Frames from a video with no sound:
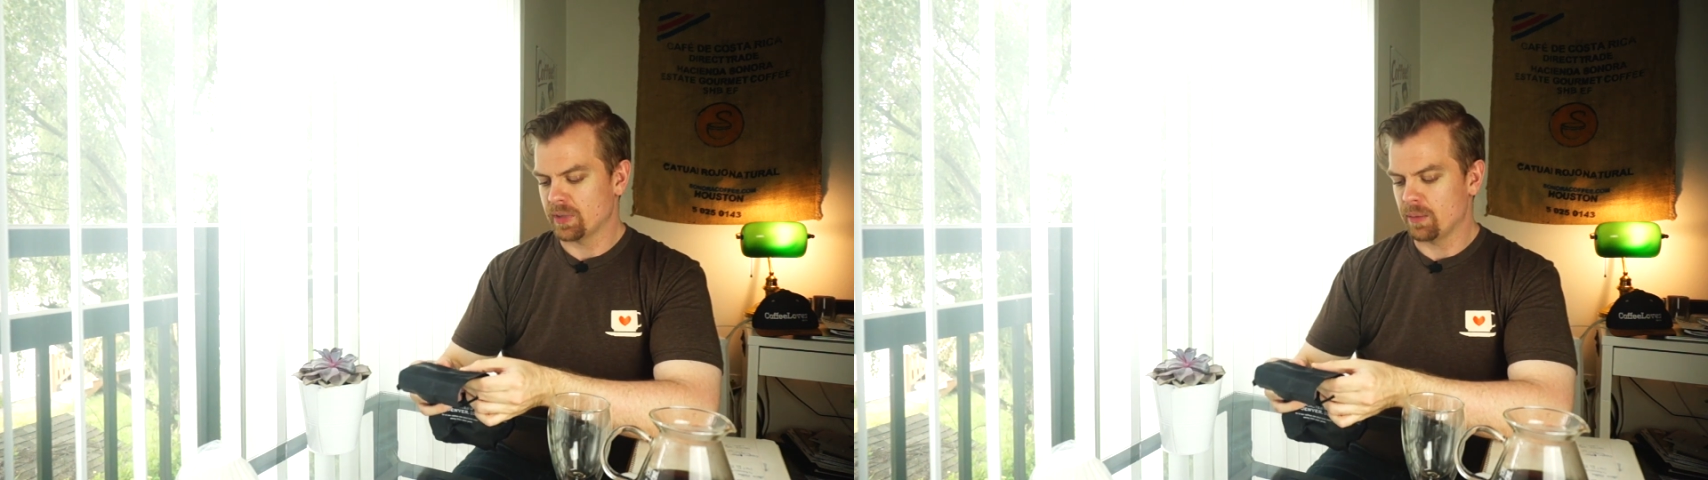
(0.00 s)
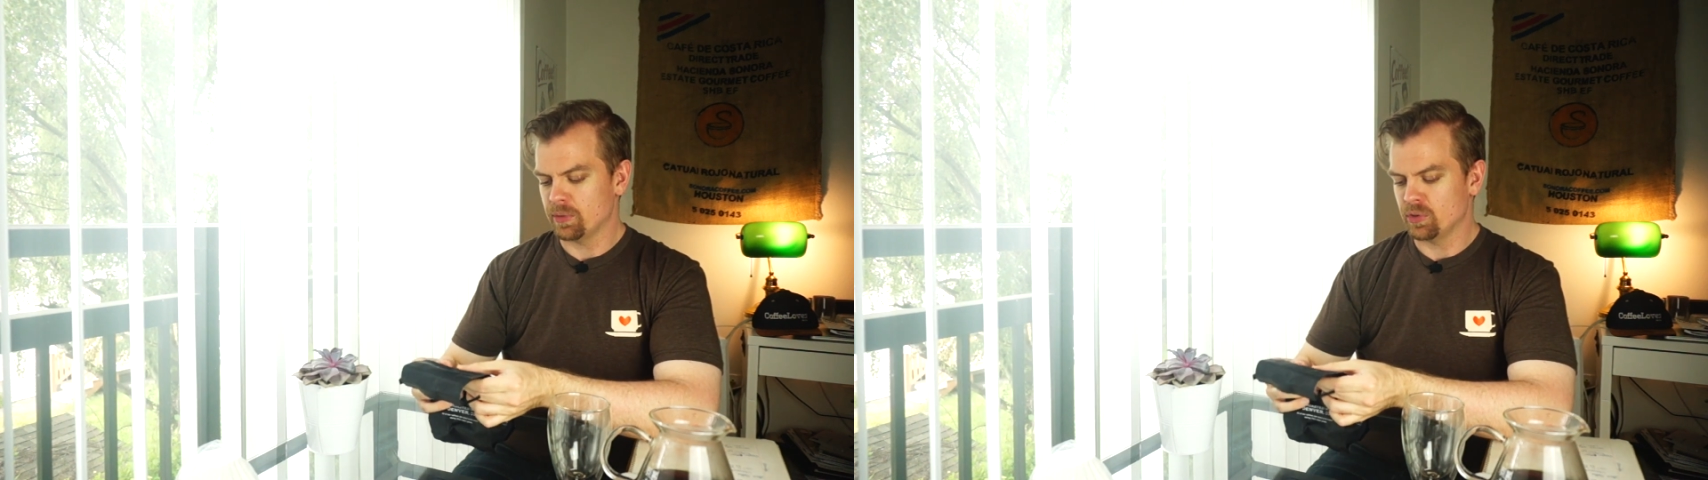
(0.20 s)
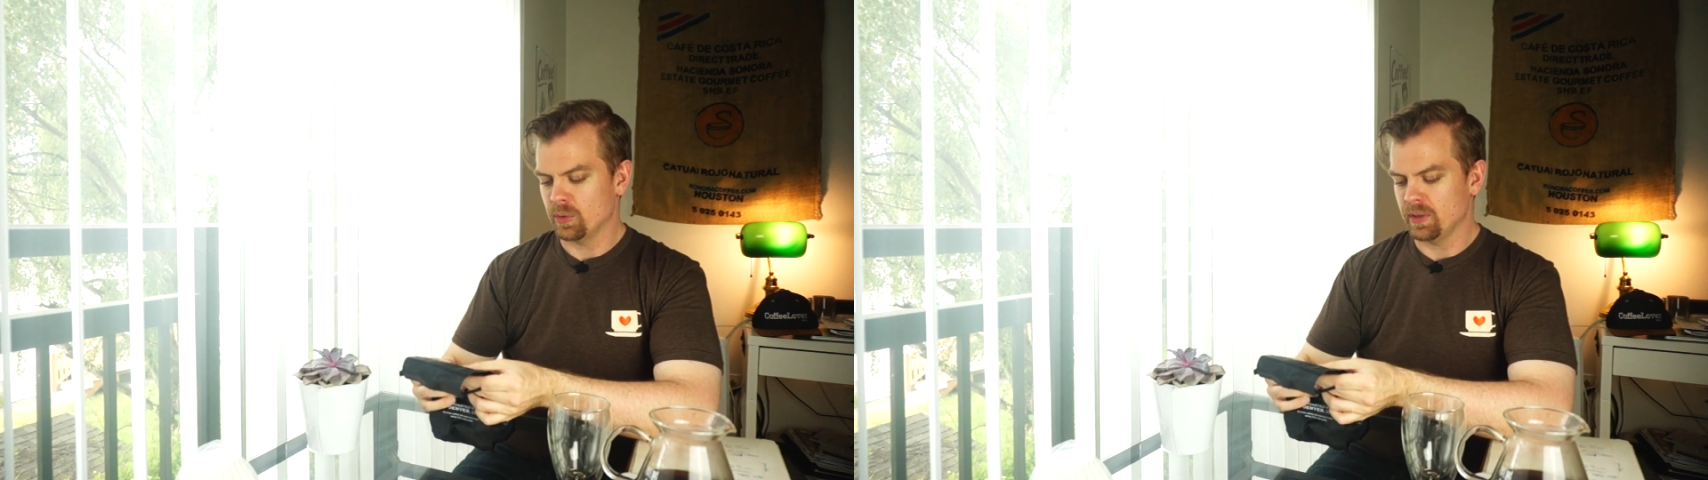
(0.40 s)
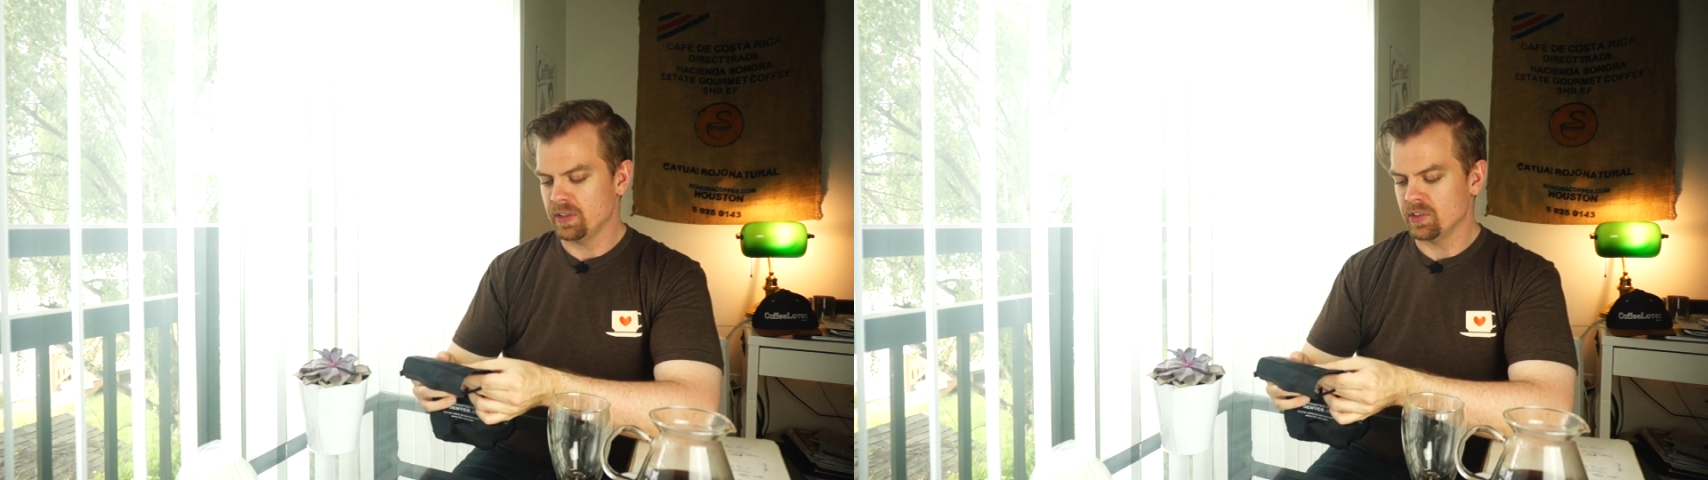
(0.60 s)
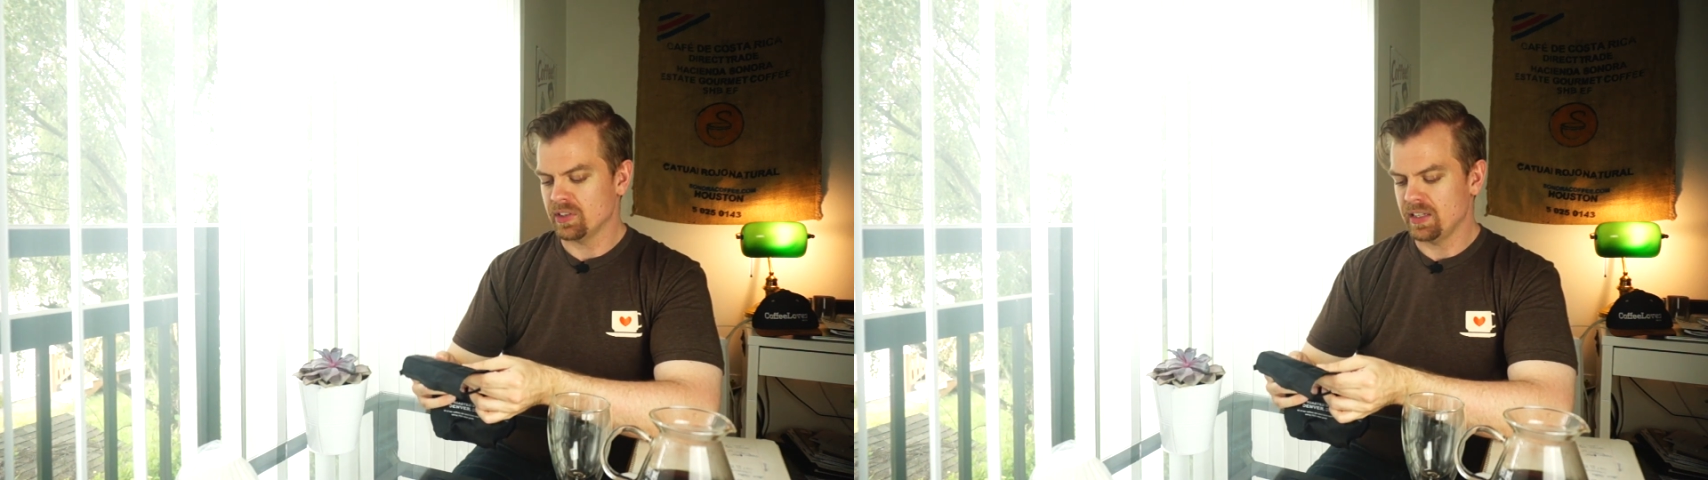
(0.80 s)
Copper Door
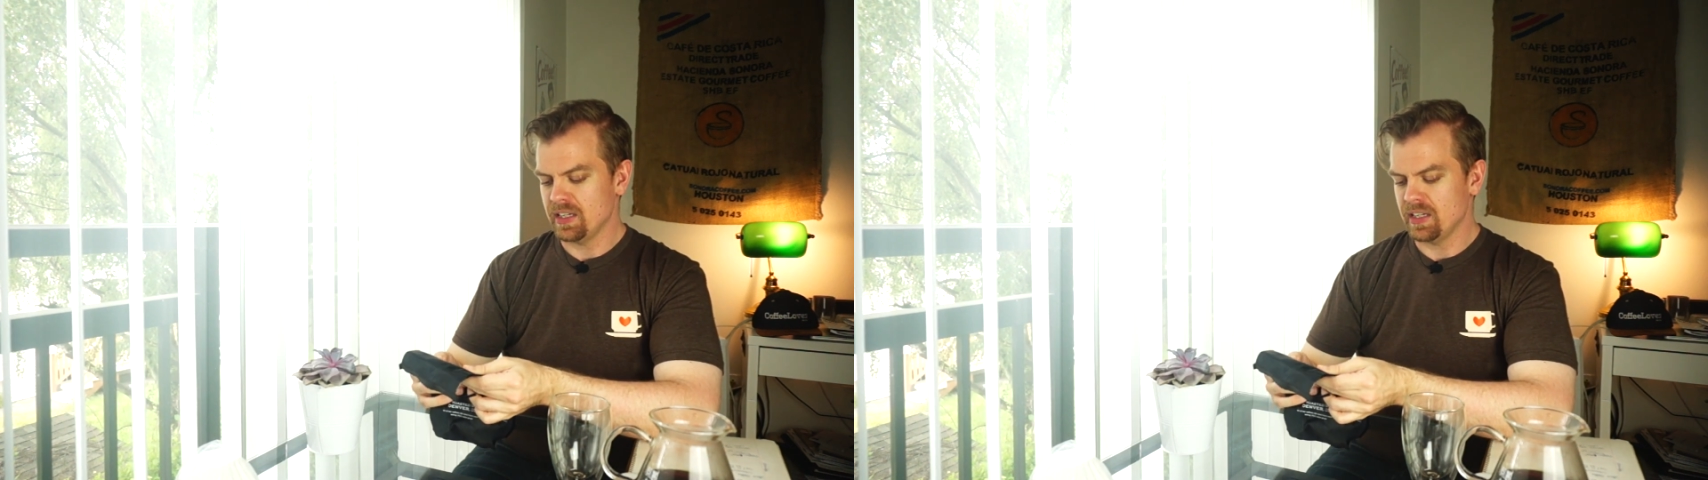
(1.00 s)
is